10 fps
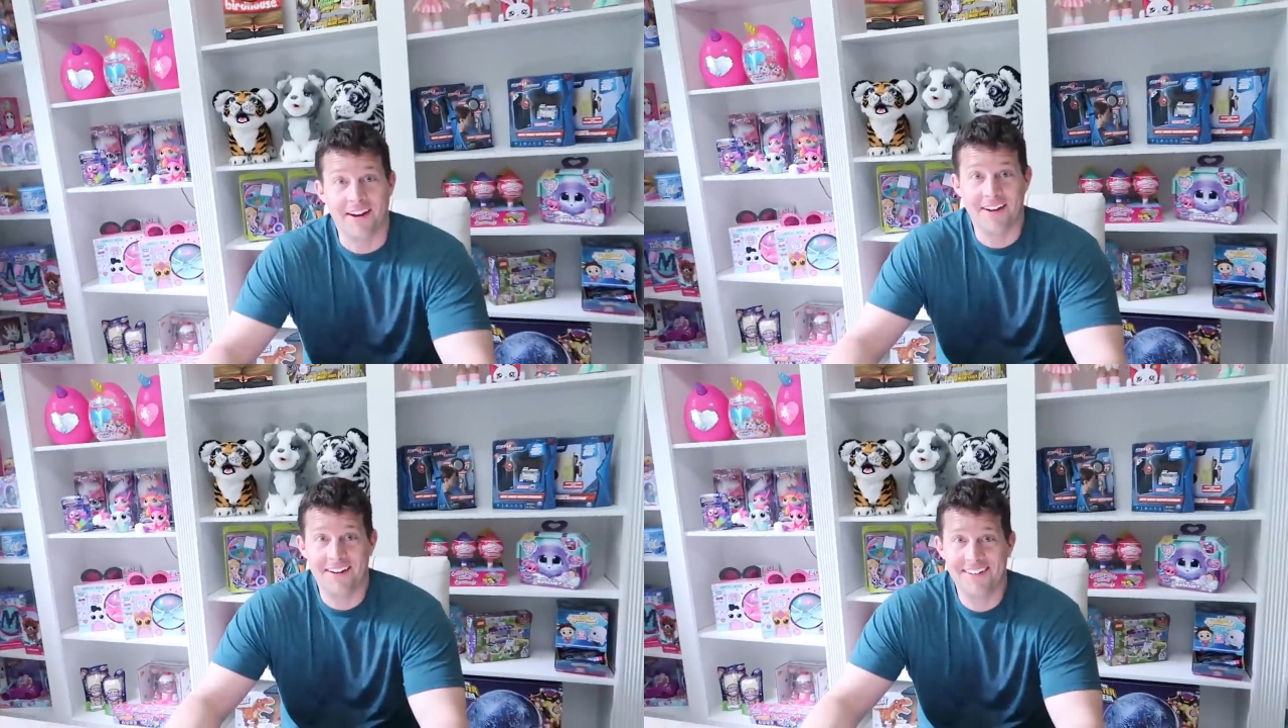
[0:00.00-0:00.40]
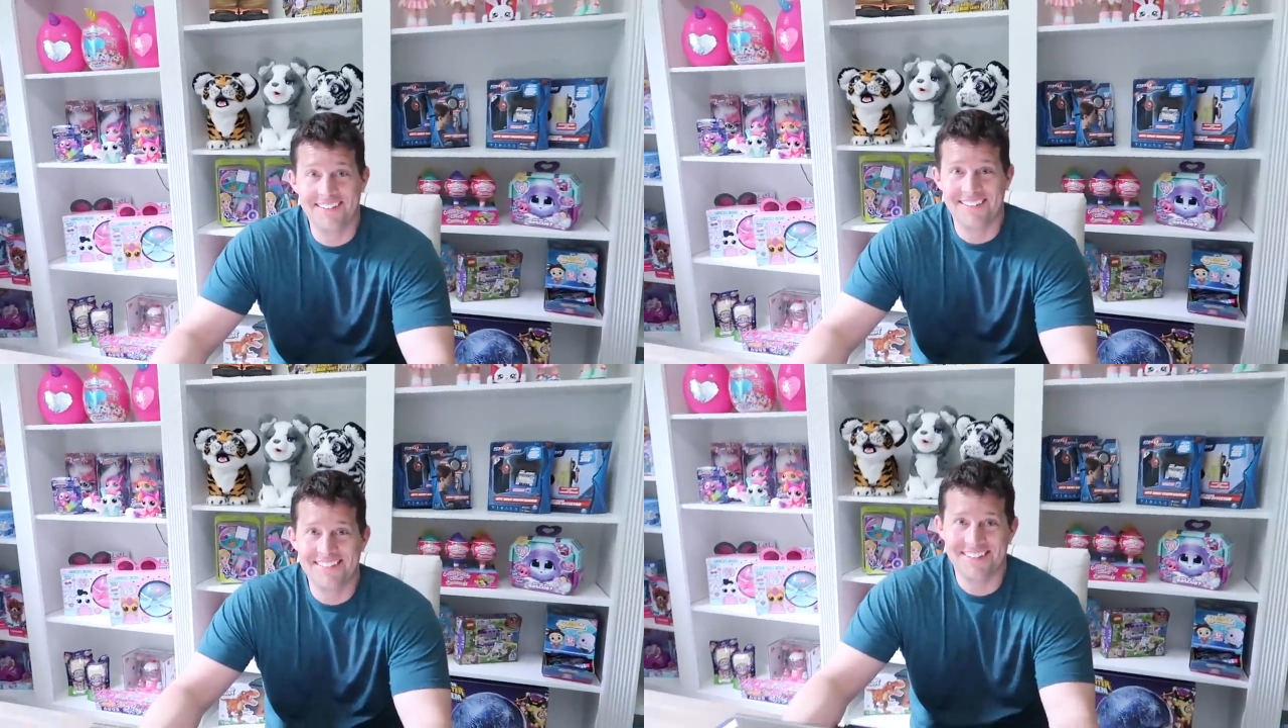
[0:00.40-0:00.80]
They are?
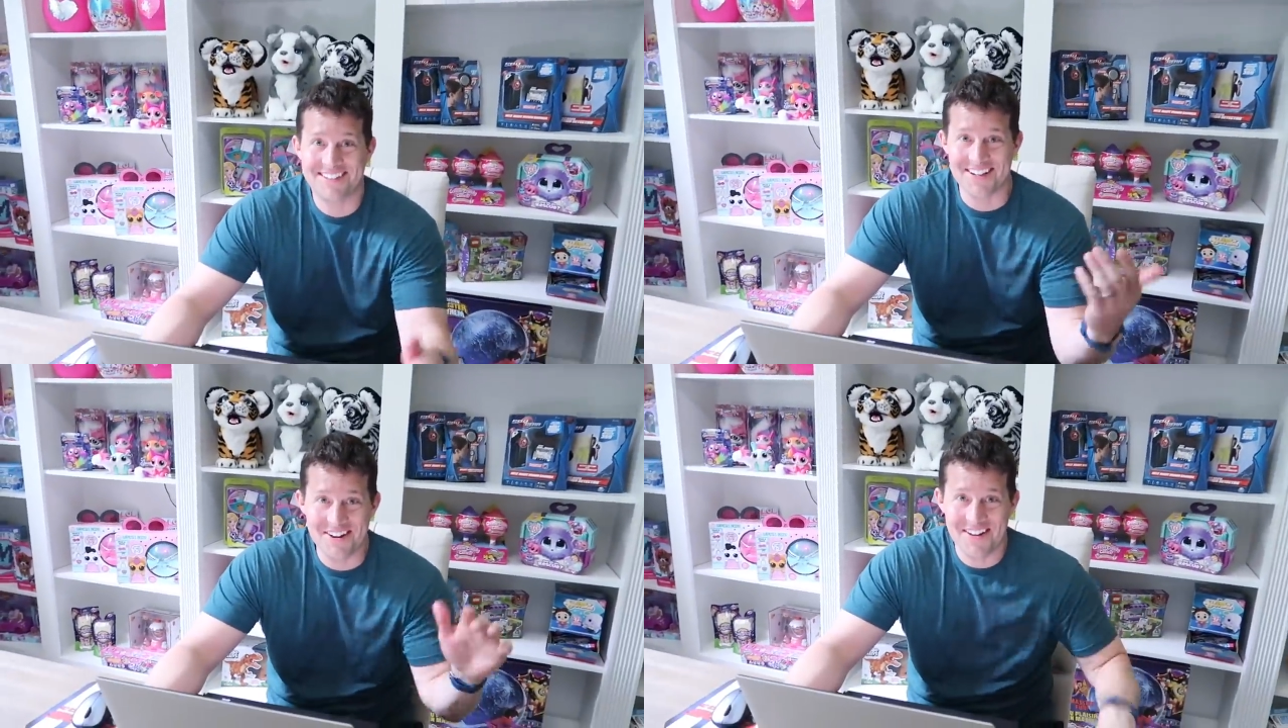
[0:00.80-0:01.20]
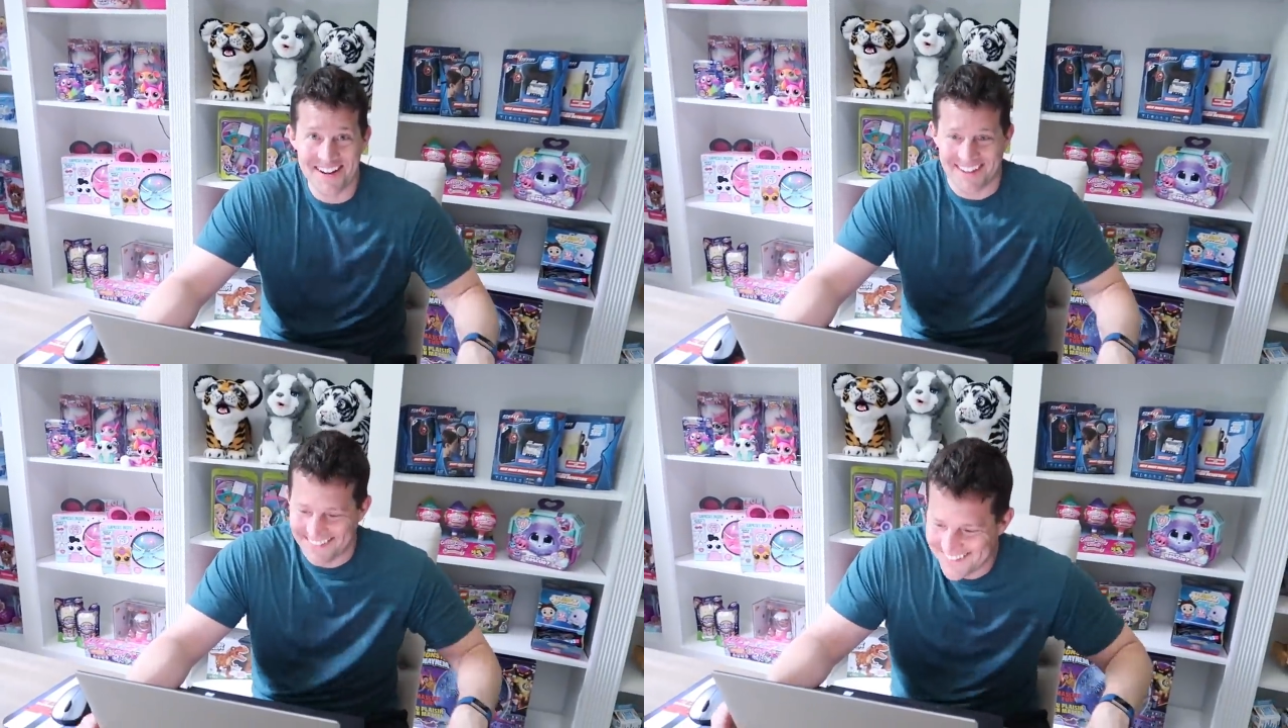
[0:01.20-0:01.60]
Yes. Let's do
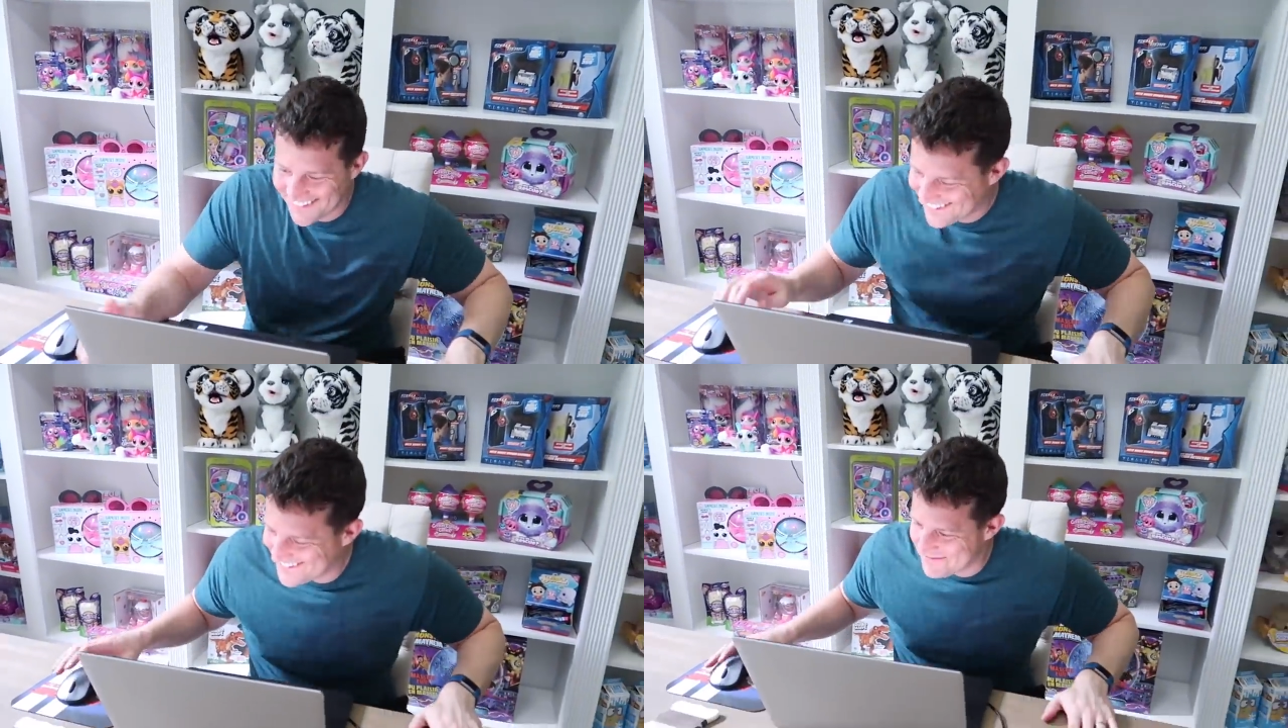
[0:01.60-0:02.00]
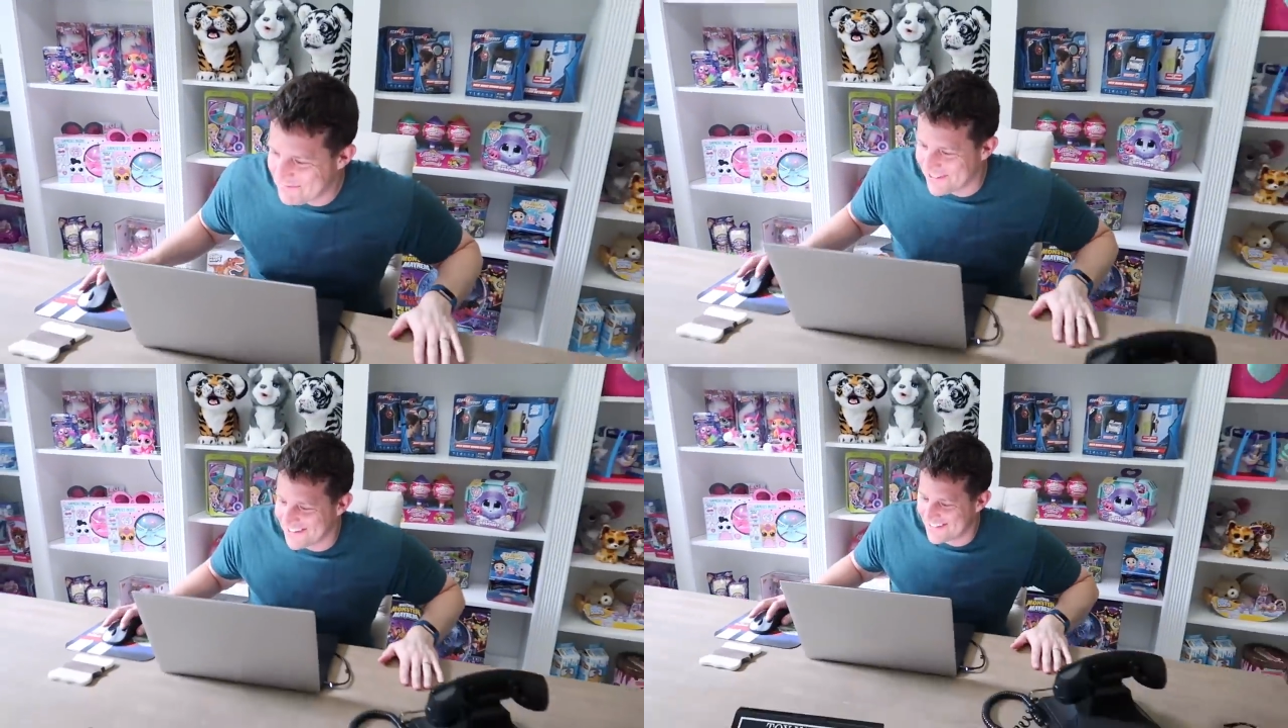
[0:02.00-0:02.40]
it.
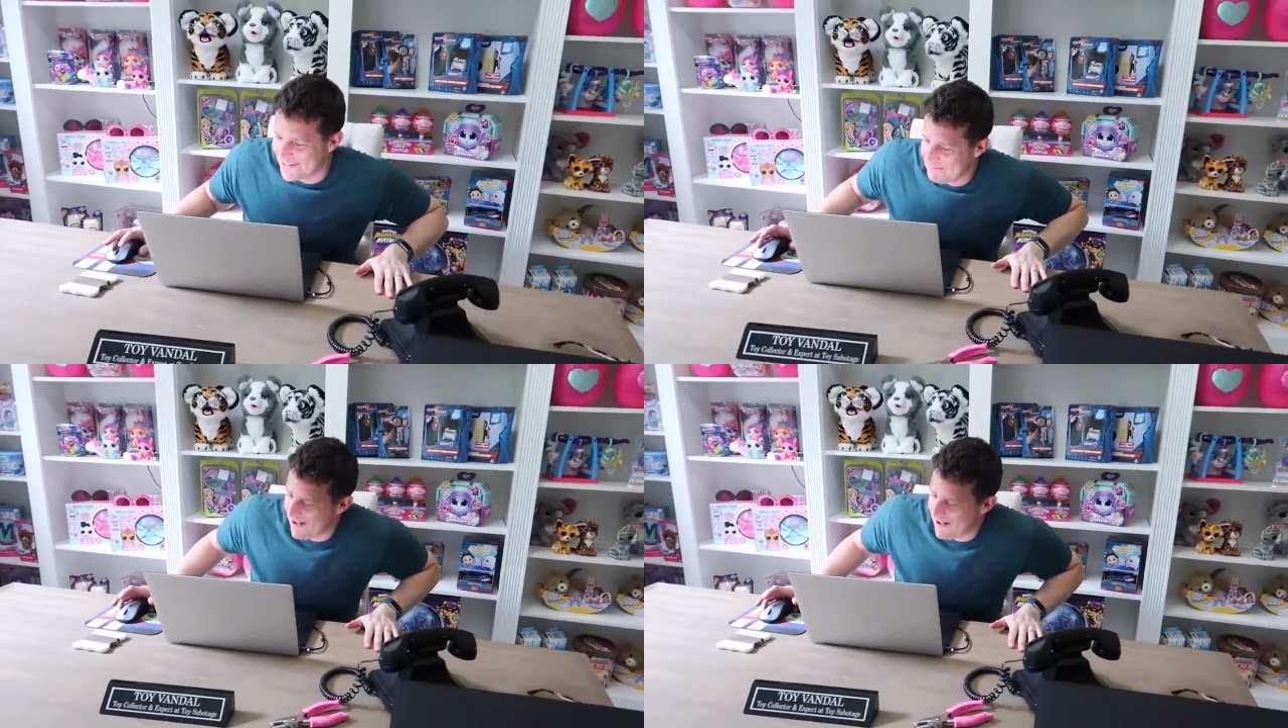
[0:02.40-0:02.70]
Is this on